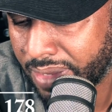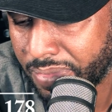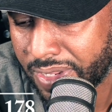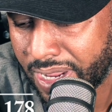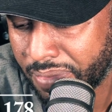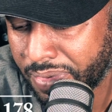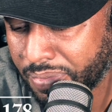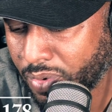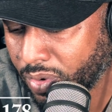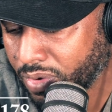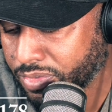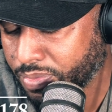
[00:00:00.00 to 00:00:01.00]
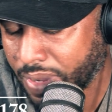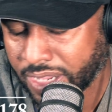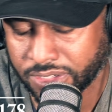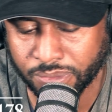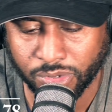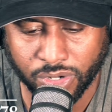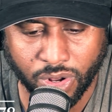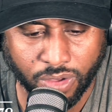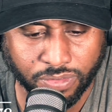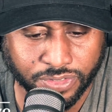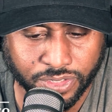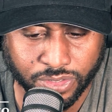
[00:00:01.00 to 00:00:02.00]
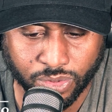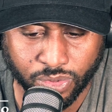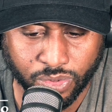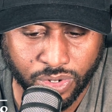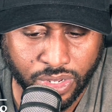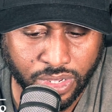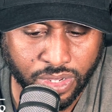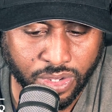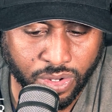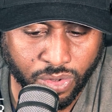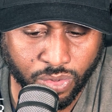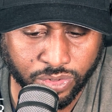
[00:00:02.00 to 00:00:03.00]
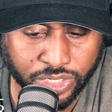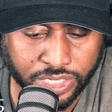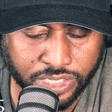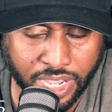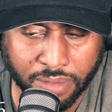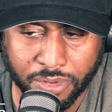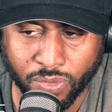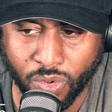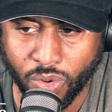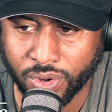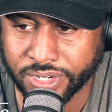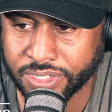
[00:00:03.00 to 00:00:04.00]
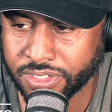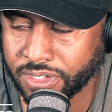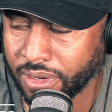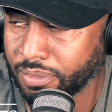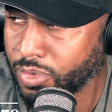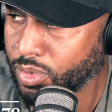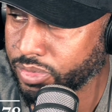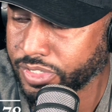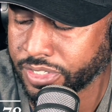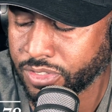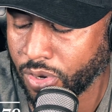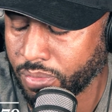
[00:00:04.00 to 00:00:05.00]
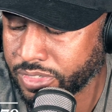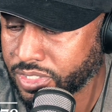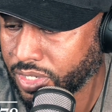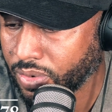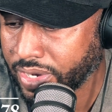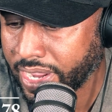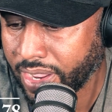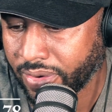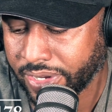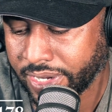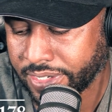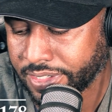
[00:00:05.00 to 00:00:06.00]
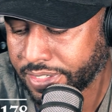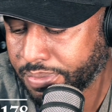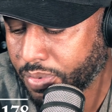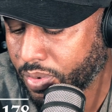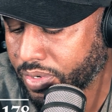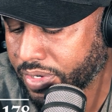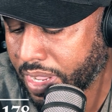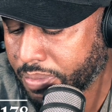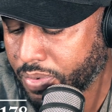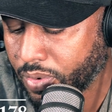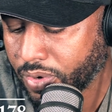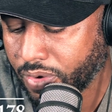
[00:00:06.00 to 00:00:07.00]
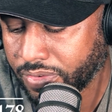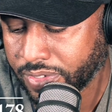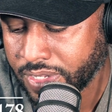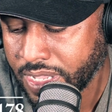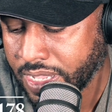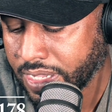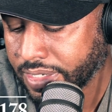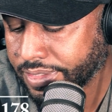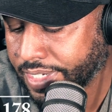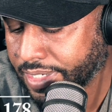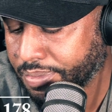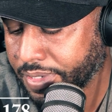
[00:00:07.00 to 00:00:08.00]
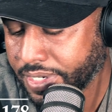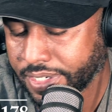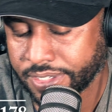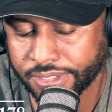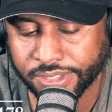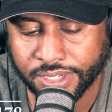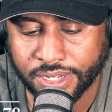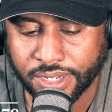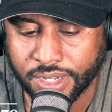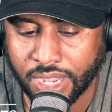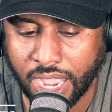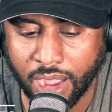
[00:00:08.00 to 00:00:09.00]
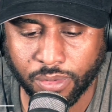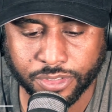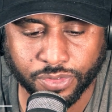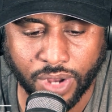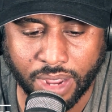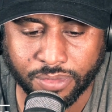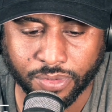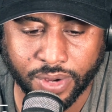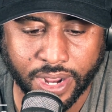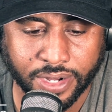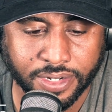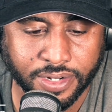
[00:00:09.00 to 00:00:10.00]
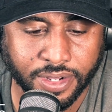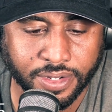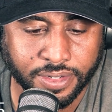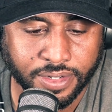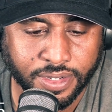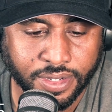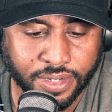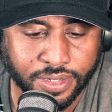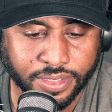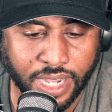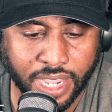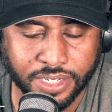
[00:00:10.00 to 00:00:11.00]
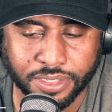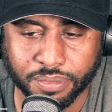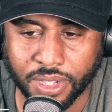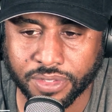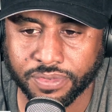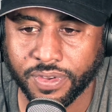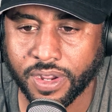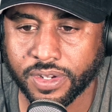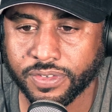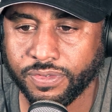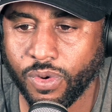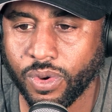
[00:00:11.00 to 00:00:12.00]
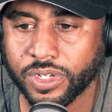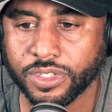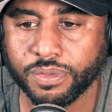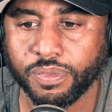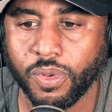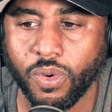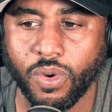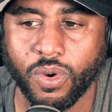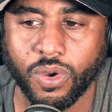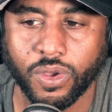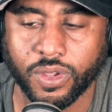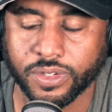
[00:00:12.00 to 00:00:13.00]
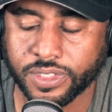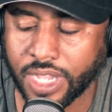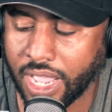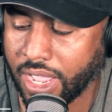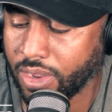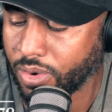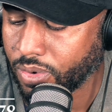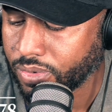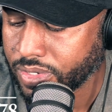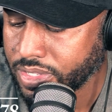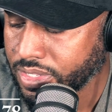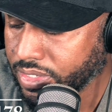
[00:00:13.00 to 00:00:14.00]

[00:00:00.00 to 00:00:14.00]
I mean, I've been pulled over by some good officers who just gave me warnings, some who just told me slow down, and I just got pulled over just because I was driving around in a nice motherfucking Ford Explorer or Tahoe